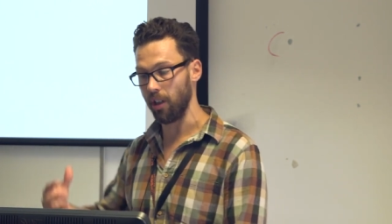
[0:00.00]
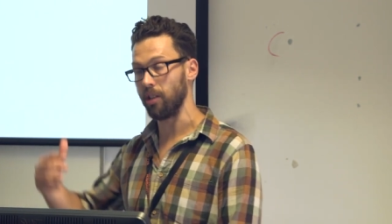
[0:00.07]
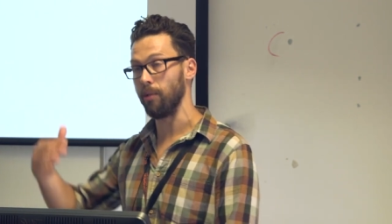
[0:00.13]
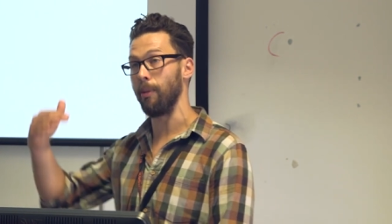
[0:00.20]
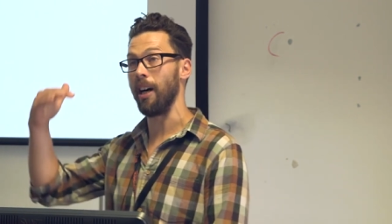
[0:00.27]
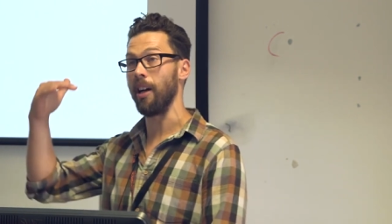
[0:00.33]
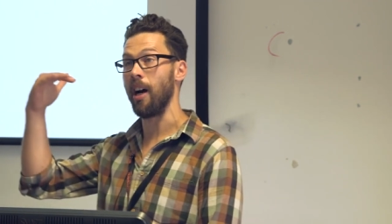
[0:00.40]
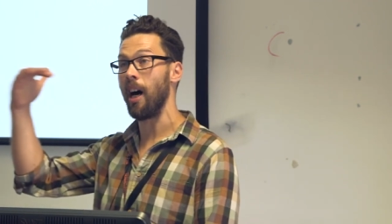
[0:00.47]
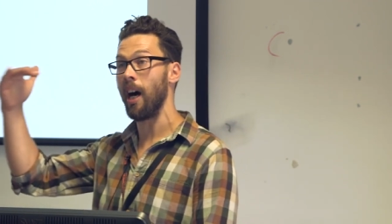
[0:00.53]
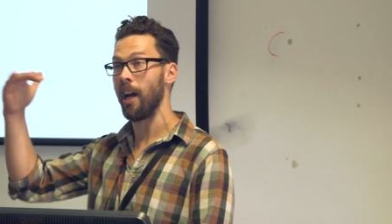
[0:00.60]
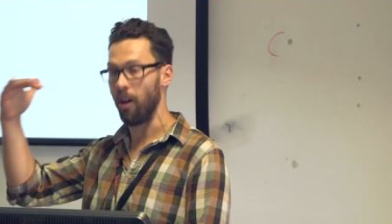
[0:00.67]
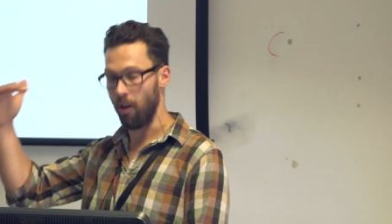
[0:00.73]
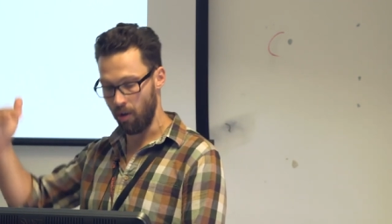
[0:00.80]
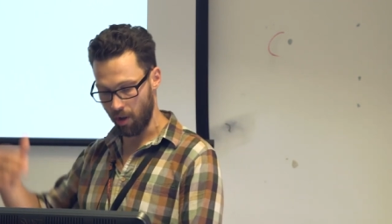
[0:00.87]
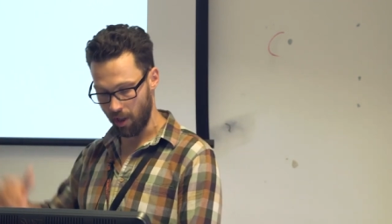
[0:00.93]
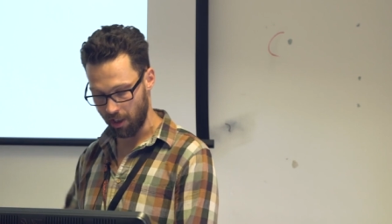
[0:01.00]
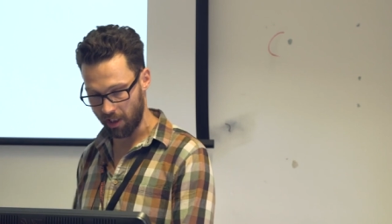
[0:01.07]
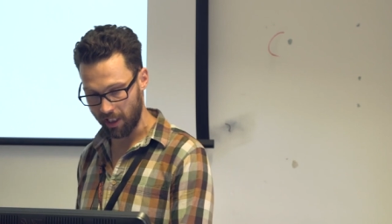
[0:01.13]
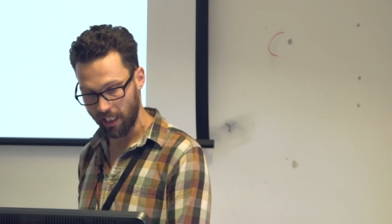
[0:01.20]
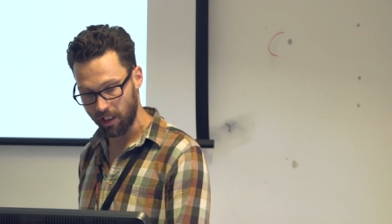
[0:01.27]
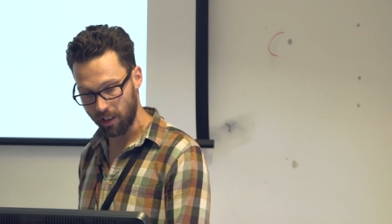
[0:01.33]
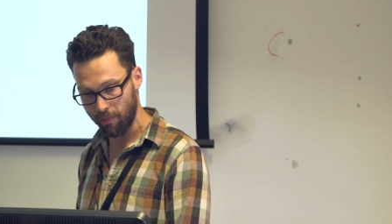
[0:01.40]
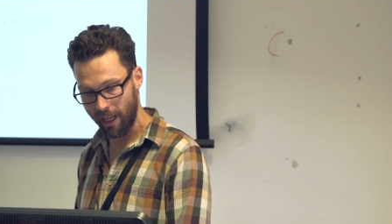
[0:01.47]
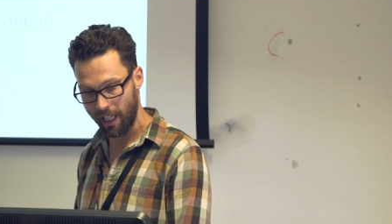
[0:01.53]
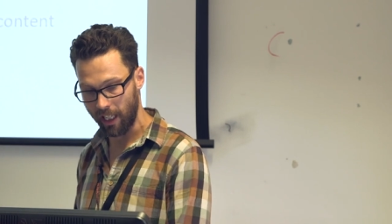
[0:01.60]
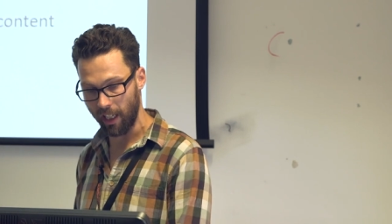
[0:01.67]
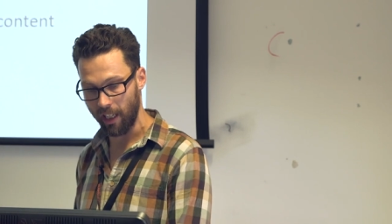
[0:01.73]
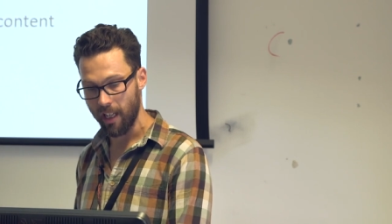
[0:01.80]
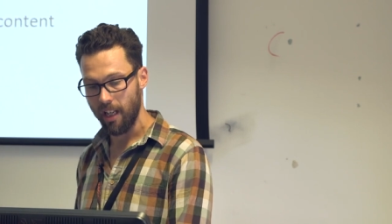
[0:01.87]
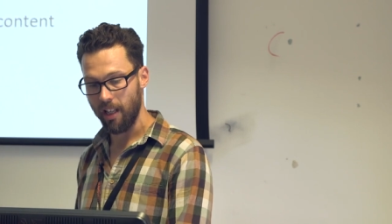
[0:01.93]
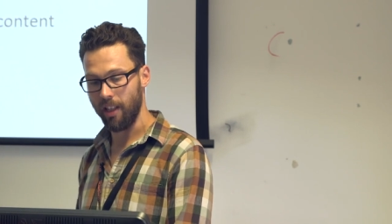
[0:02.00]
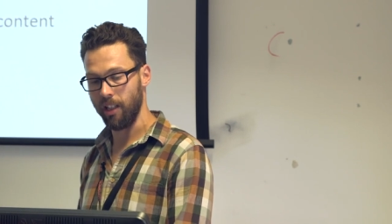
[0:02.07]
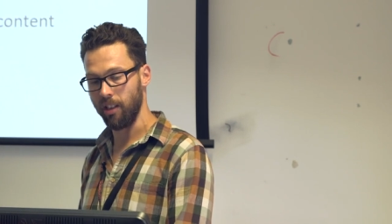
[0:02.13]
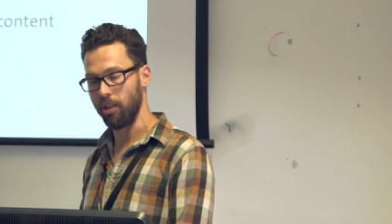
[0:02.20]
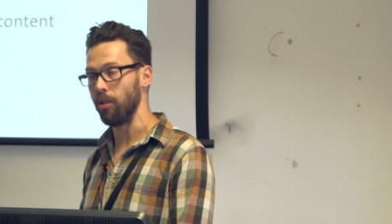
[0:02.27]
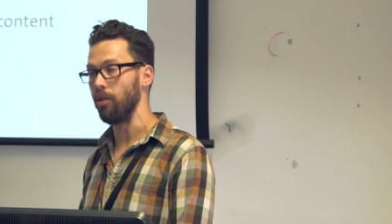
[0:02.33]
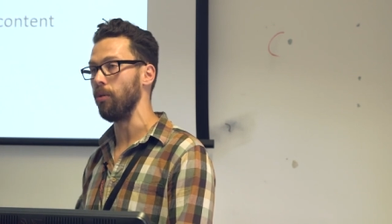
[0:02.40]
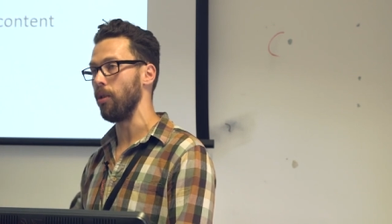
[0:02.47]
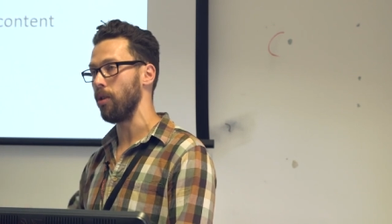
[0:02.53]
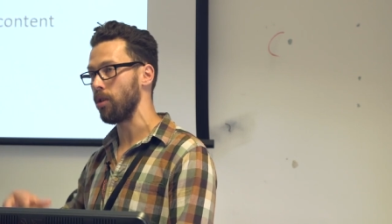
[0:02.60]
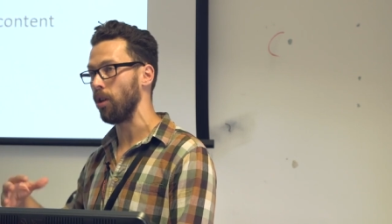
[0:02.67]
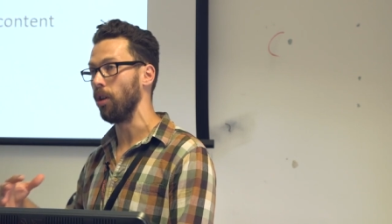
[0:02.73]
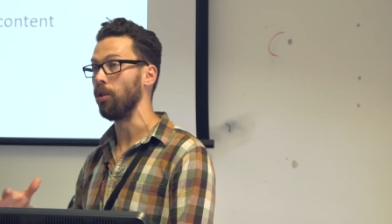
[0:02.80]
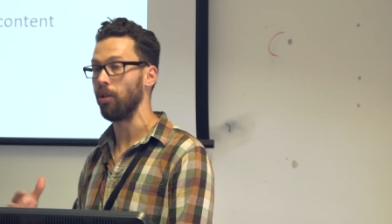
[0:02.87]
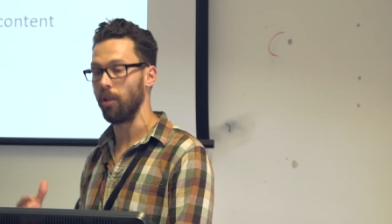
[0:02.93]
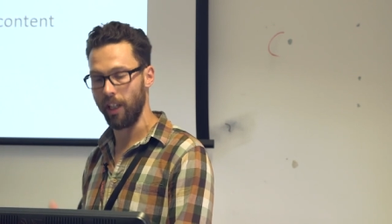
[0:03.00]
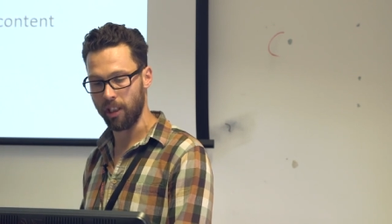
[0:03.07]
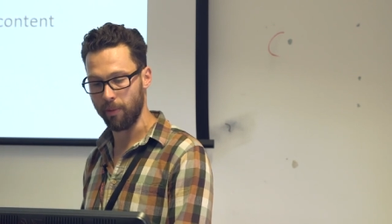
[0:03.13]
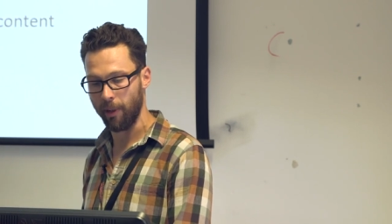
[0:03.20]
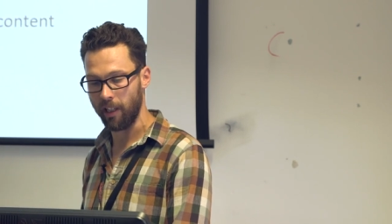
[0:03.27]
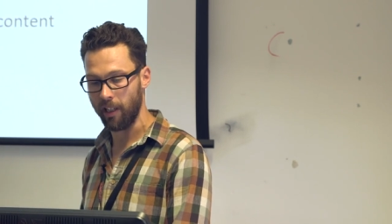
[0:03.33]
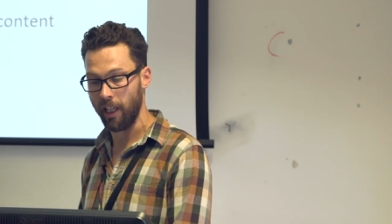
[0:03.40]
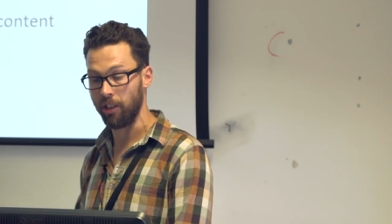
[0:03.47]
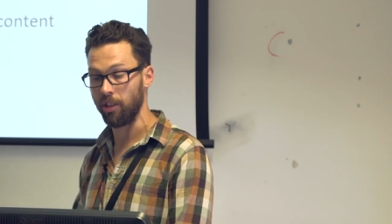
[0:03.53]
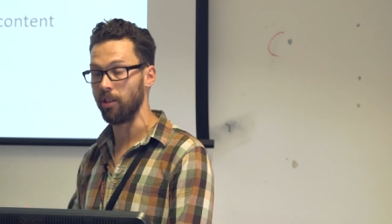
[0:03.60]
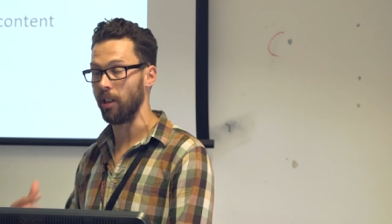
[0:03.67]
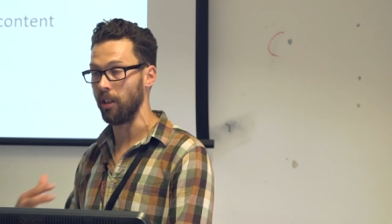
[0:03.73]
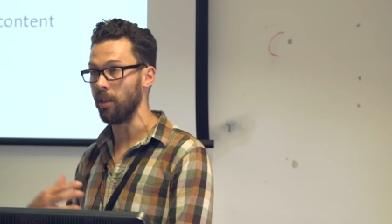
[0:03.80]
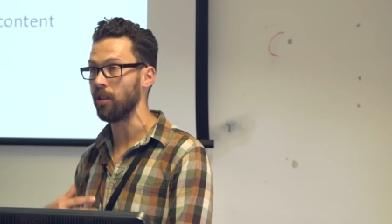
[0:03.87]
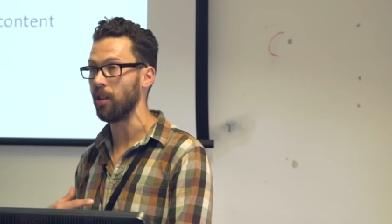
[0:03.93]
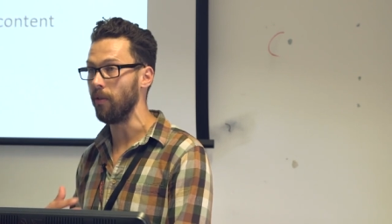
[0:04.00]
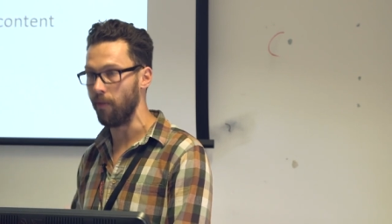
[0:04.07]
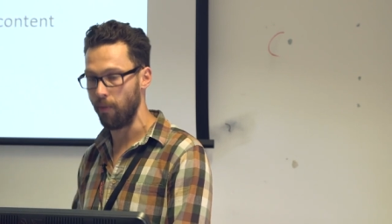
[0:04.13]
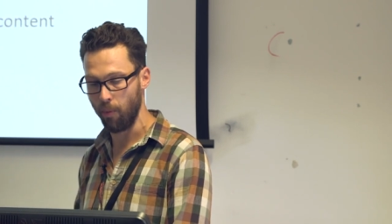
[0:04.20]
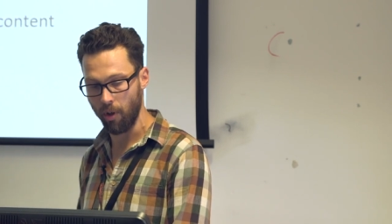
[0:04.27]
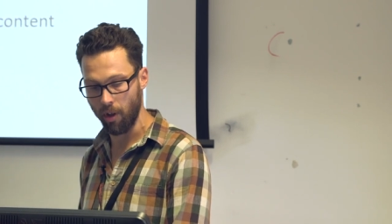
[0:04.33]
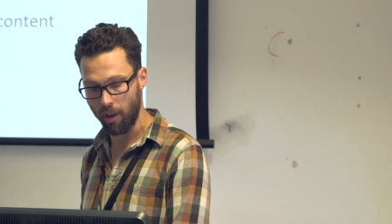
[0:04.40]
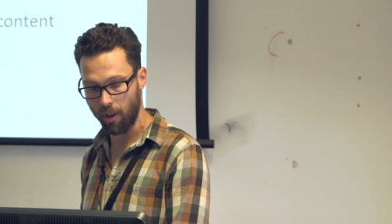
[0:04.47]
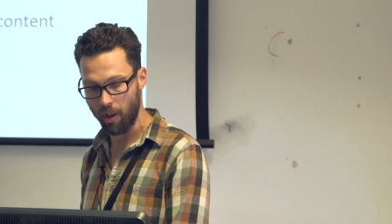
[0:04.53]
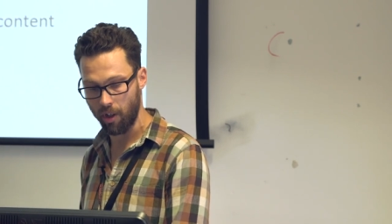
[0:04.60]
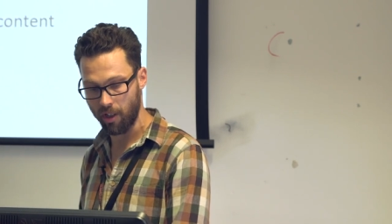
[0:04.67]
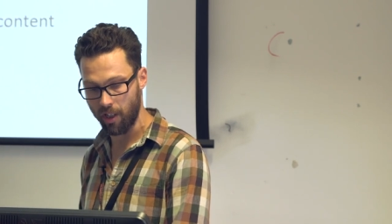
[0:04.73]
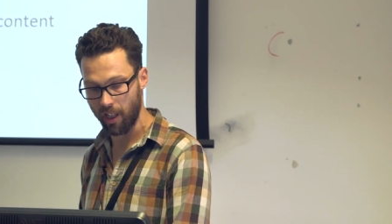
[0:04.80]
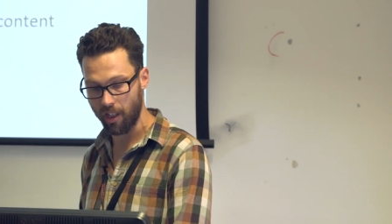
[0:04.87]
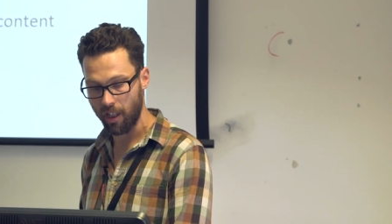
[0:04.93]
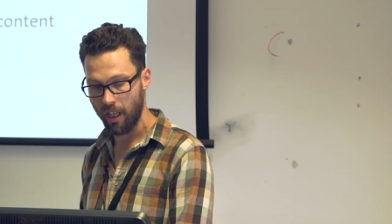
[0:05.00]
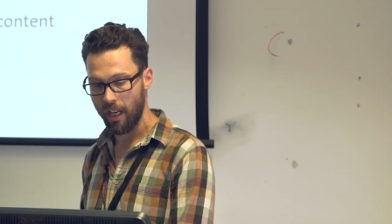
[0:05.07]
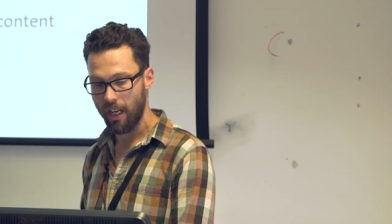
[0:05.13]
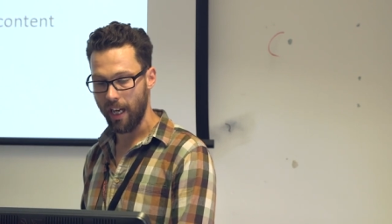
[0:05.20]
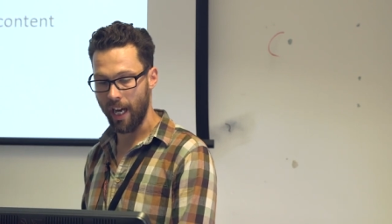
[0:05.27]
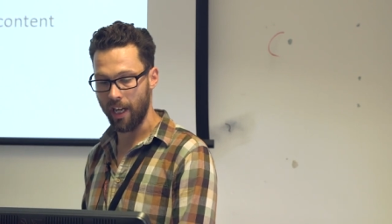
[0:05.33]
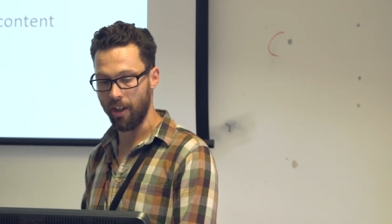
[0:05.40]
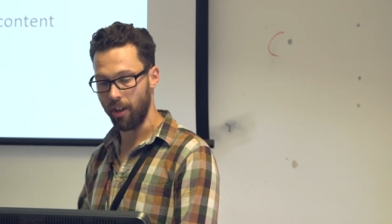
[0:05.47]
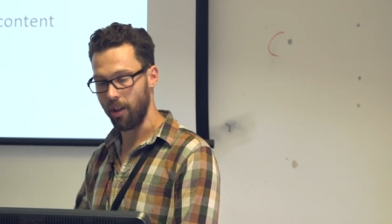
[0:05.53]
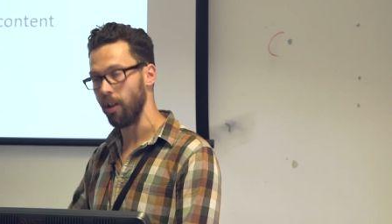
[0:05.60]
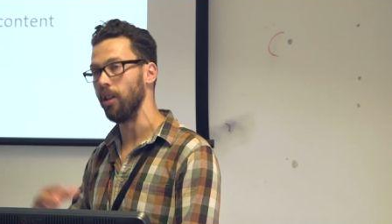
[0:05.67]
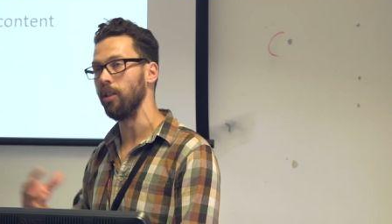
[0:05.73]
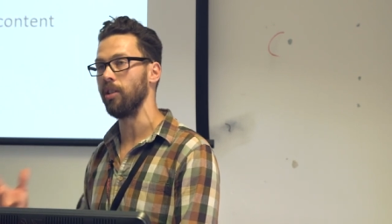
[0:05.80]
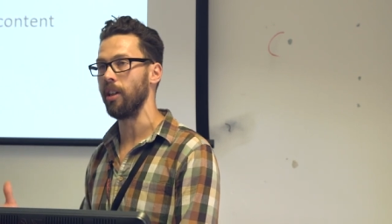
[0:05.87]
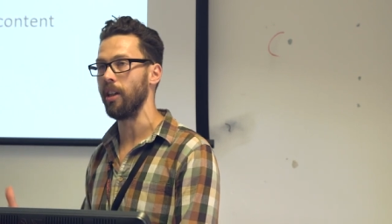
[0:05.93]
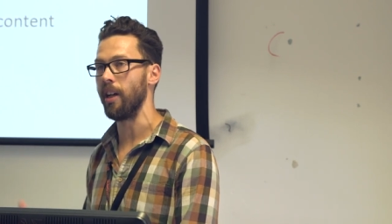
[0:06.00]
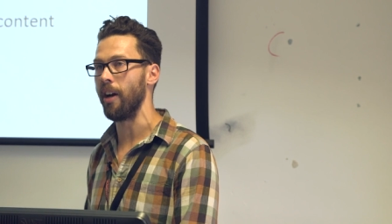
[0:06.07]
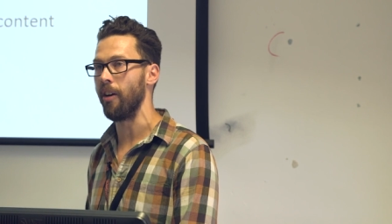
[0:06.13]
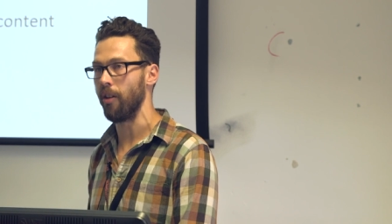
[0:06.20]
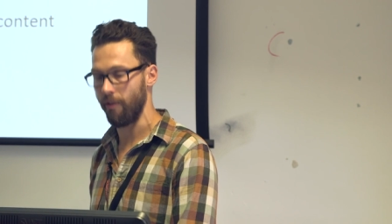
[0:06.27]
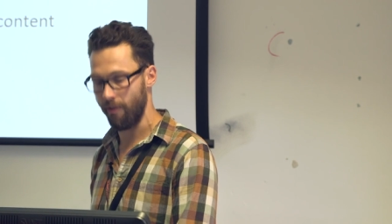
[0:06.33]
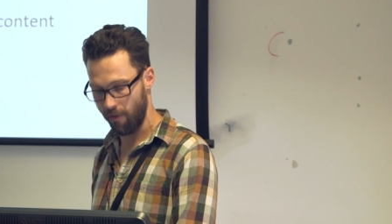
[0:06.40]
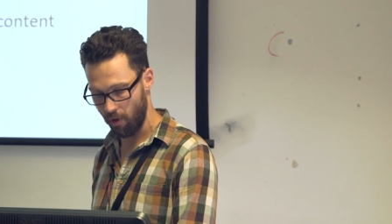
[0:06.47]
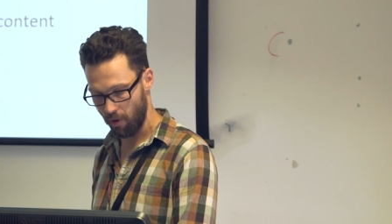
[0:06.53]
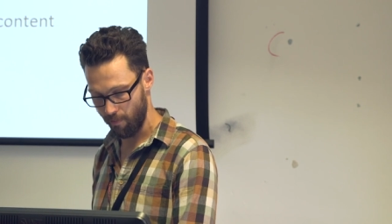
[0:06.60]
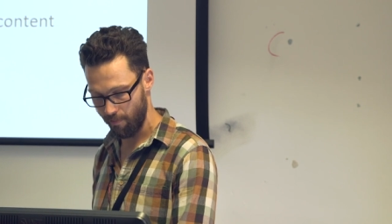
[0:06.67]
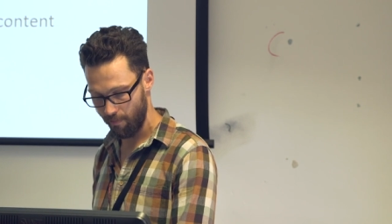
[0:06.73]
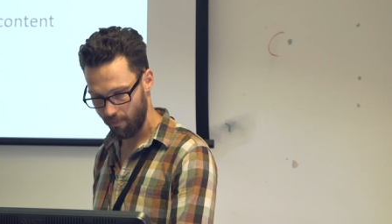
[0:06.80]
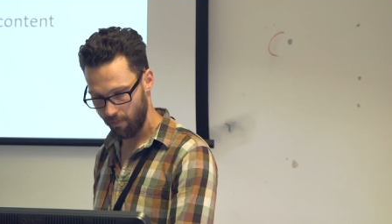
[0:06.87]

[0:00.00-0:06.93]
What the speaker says: It's about higher order sense making, that is to do with social expectations and self-worth content, and it occurs in a narrative form.